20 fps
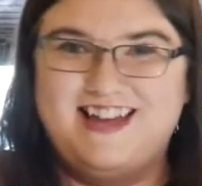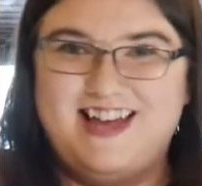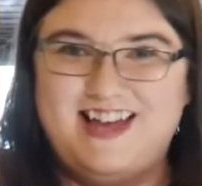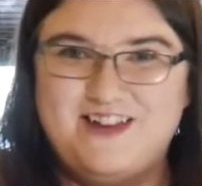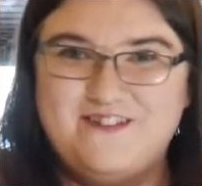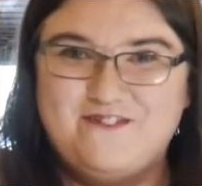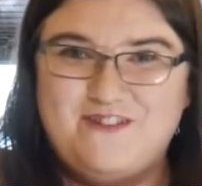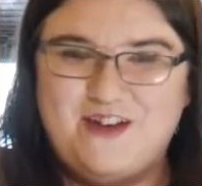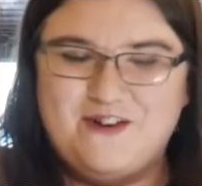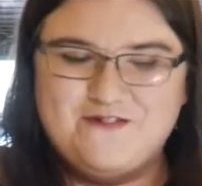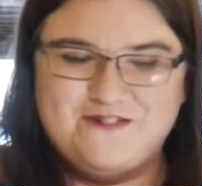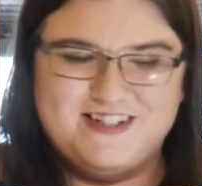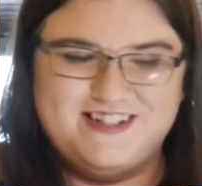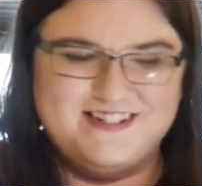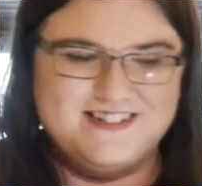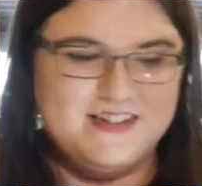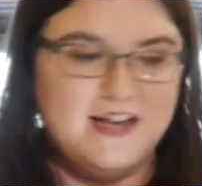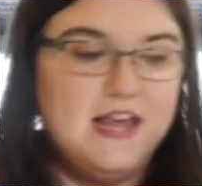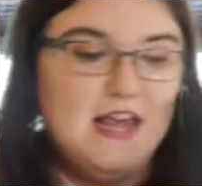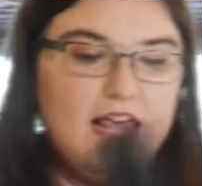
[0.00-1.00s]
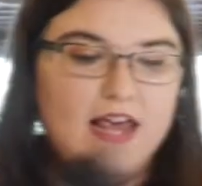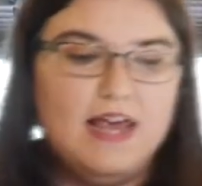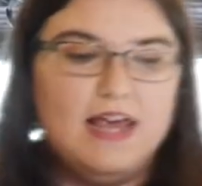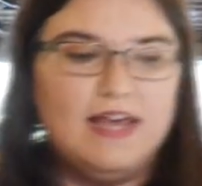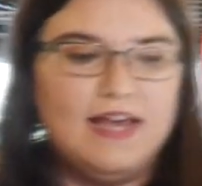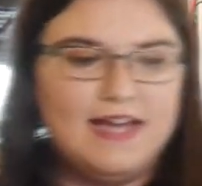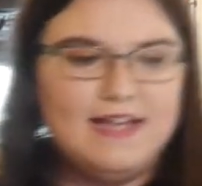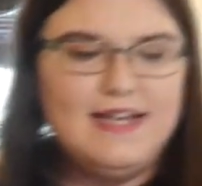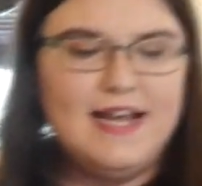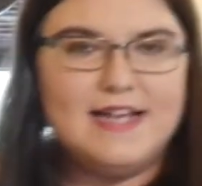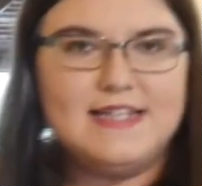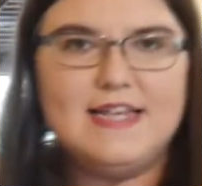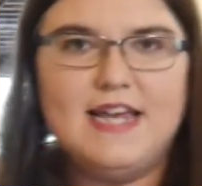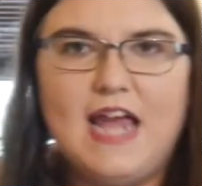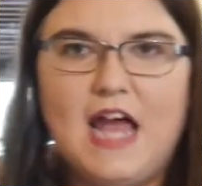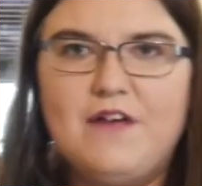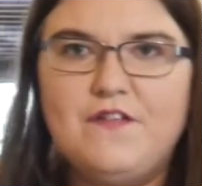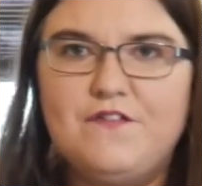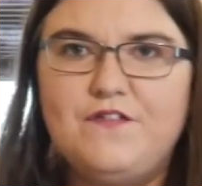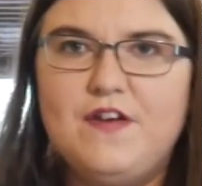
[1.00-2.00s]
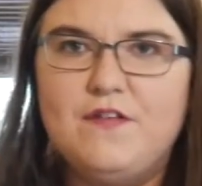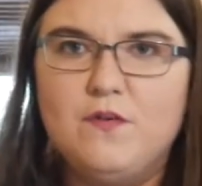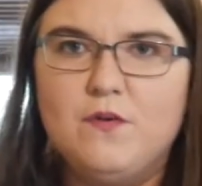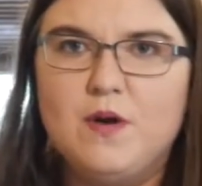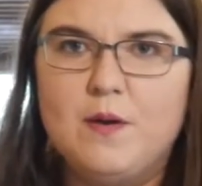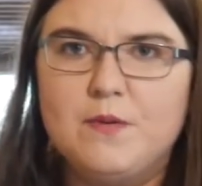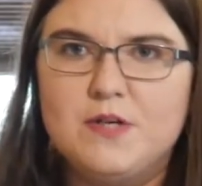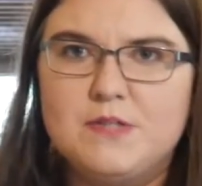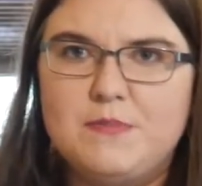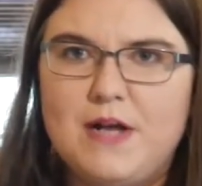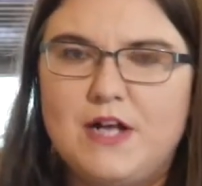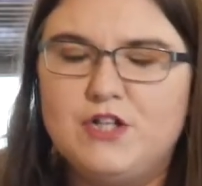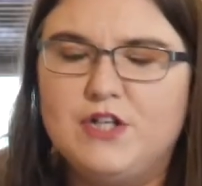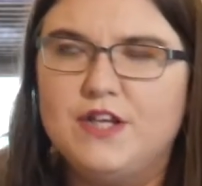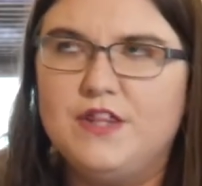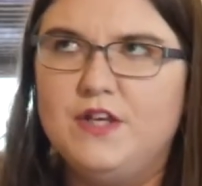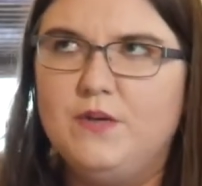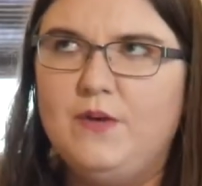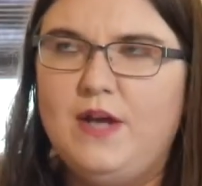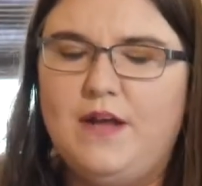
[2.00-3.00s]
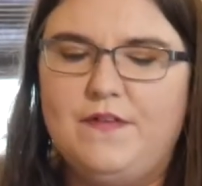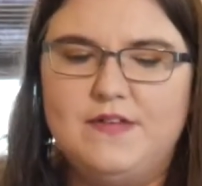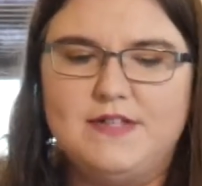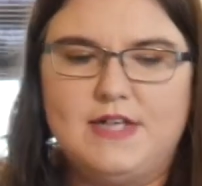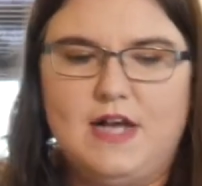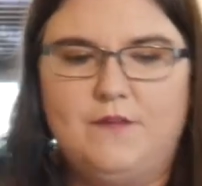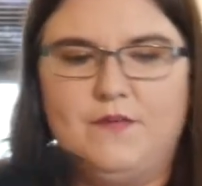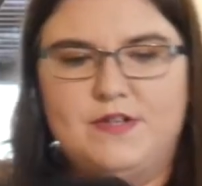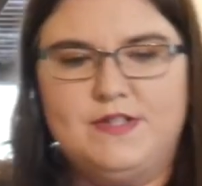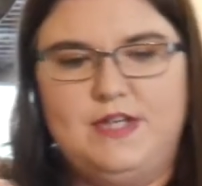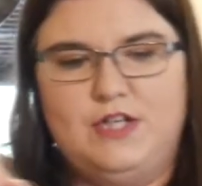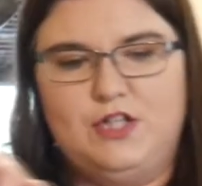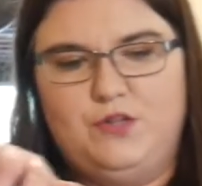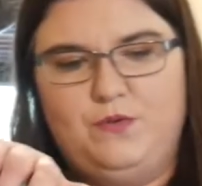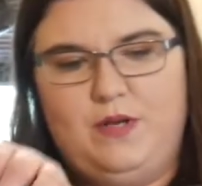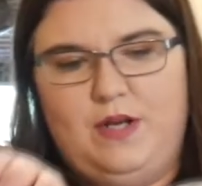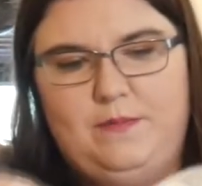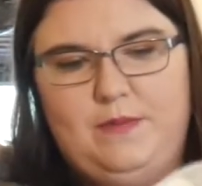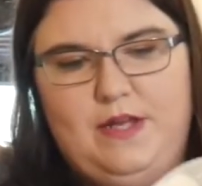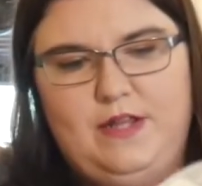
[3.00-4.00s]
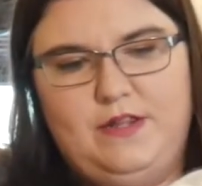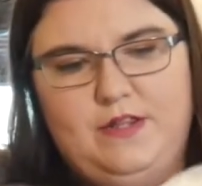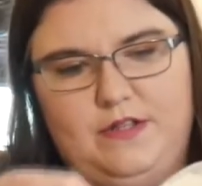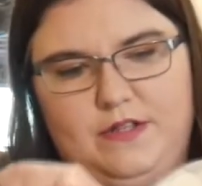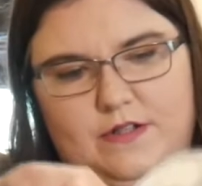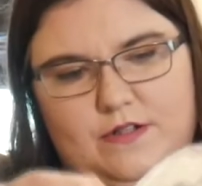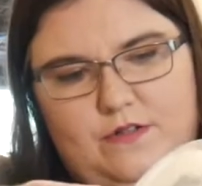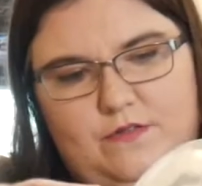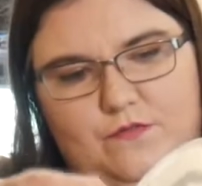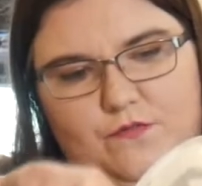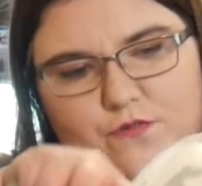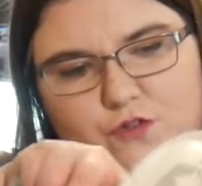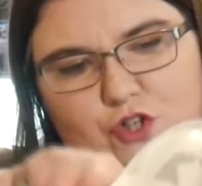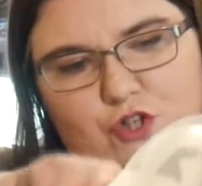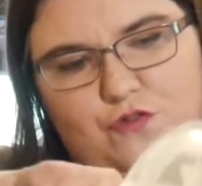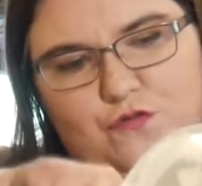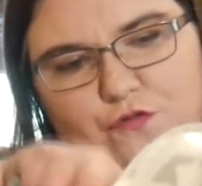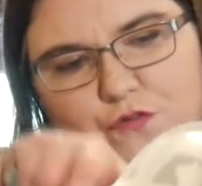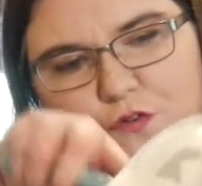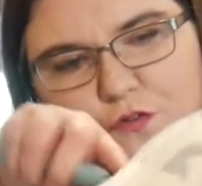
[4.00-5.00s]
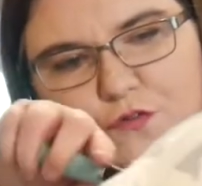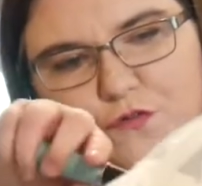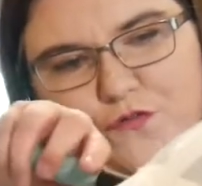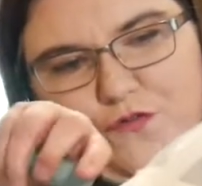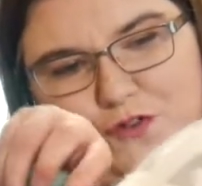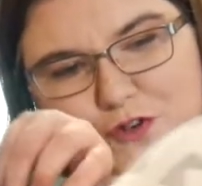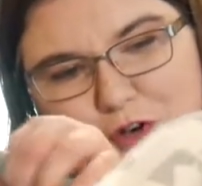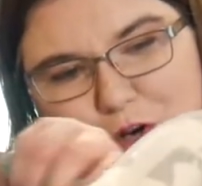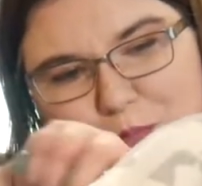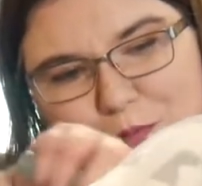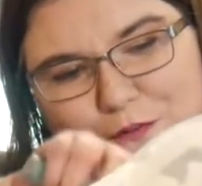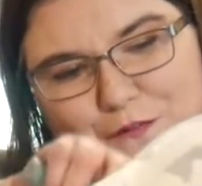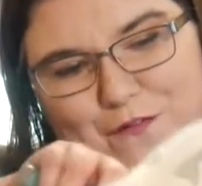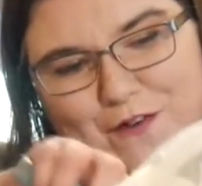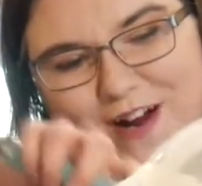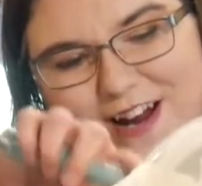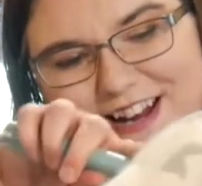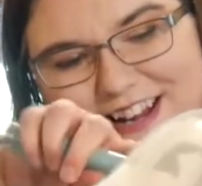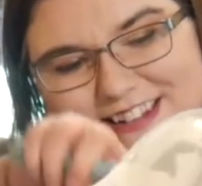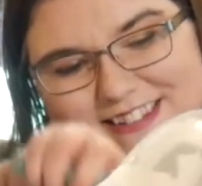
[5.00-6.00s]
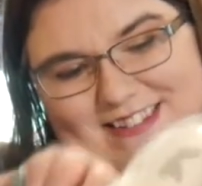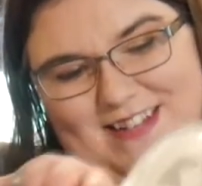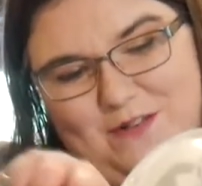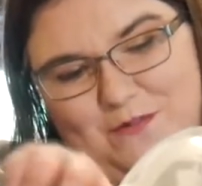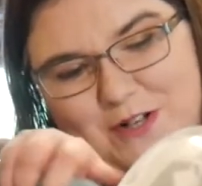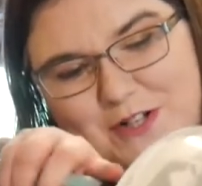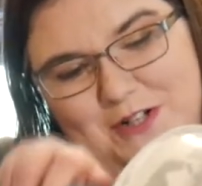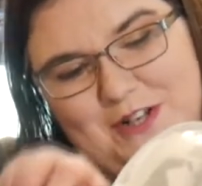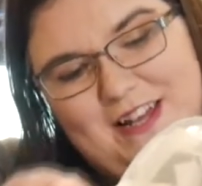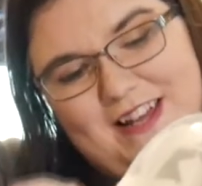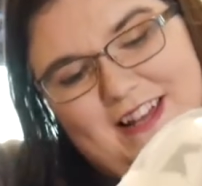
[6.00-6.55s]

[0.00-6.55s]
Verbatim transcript: I found it. And yes, I have a favorite rubber spatula. I think we had this conversation when I made the tri triple fried egg sandwich.